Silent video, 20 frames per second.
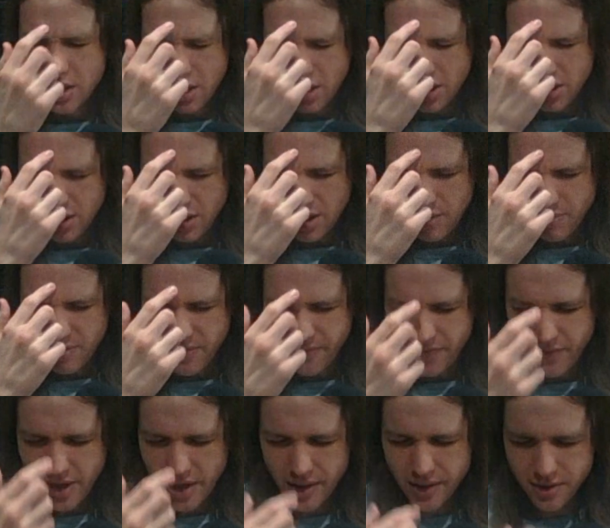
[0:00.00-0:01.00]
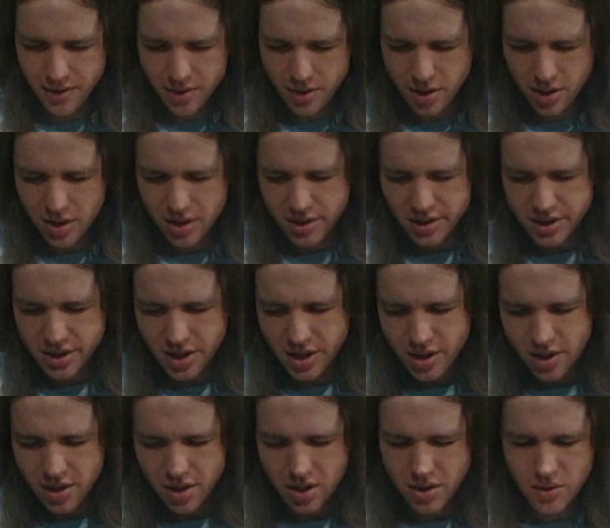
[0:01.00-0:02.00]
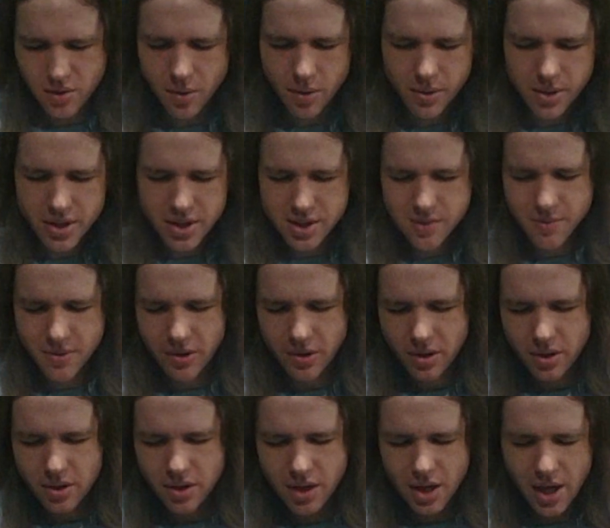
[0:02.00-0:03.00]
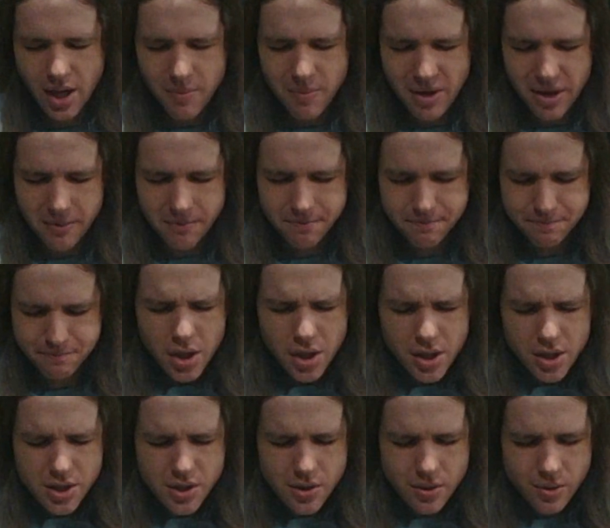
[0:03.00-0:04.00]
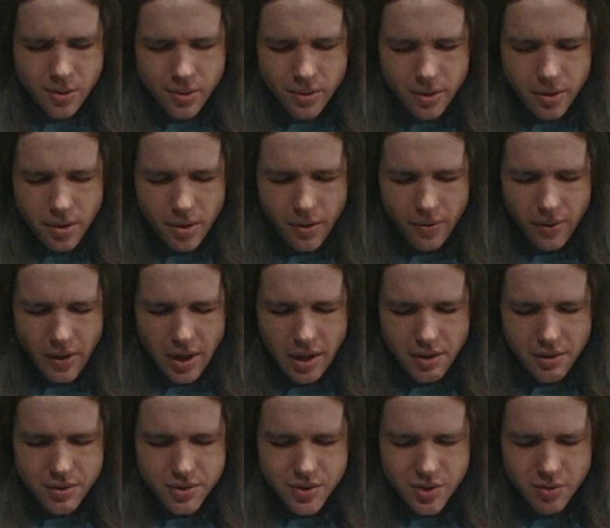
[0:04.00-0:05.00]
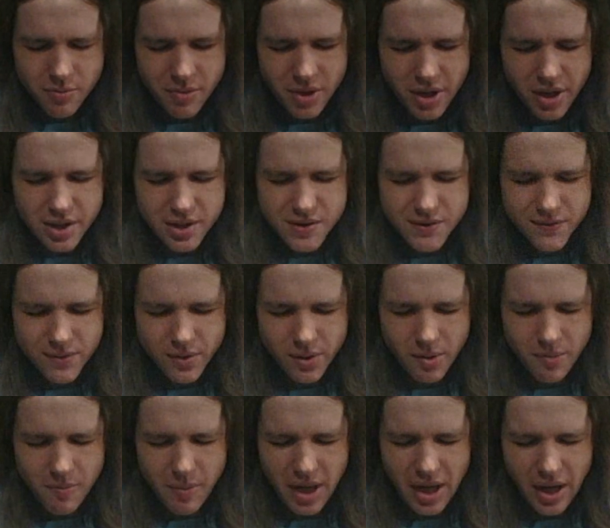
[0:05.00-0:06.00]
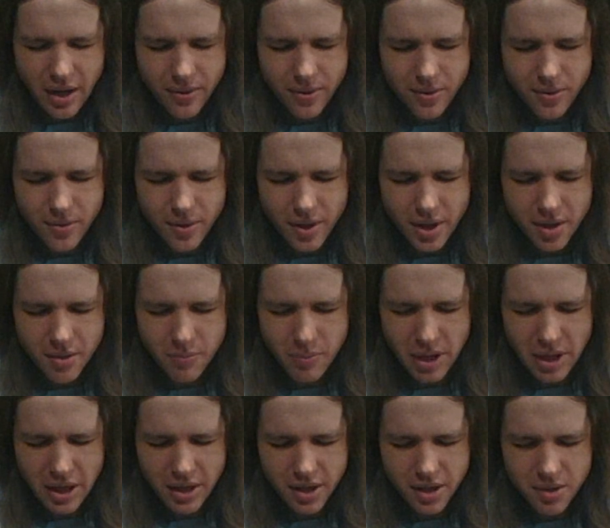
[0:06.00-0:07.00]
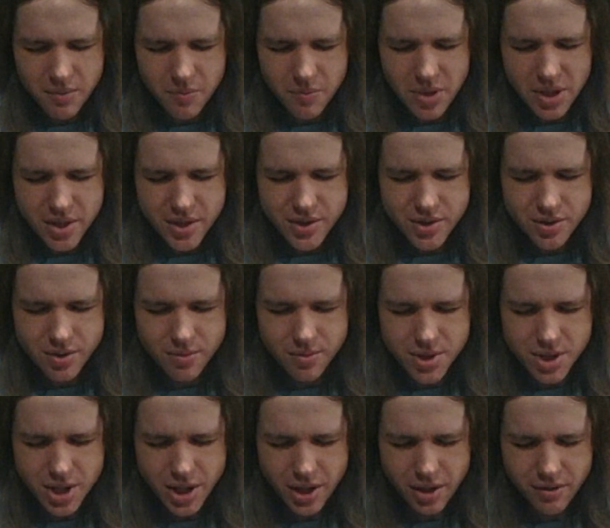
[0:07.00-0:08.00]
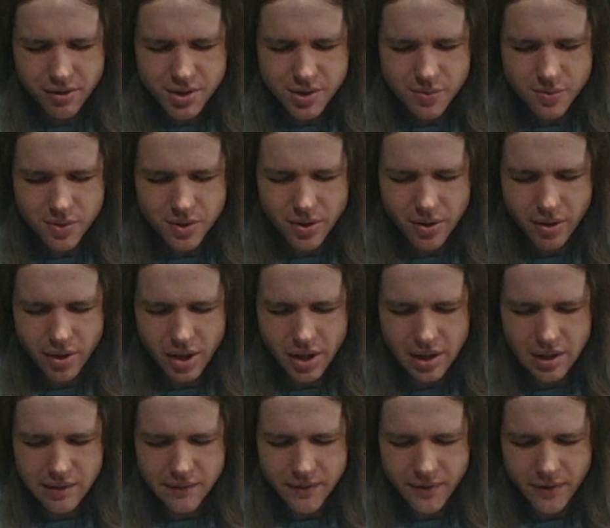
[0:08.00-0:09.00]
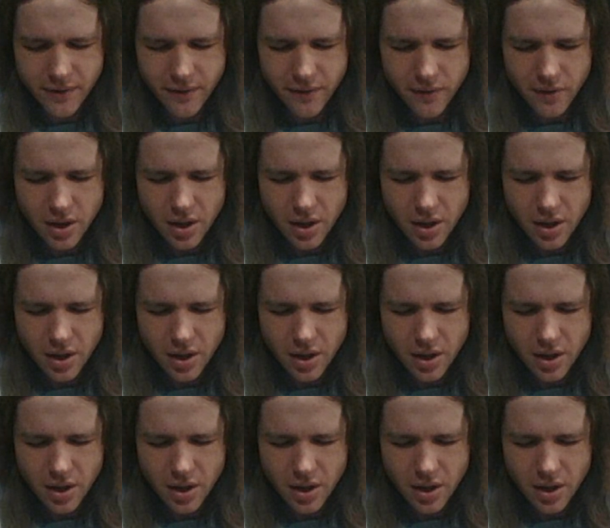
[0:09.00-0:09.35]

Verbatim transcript: In the name of the Father, and the Son, and the Holy Spirit. Amen. Dear Lord, thank you so much for Matthew and Meghan being so generous with their gifts.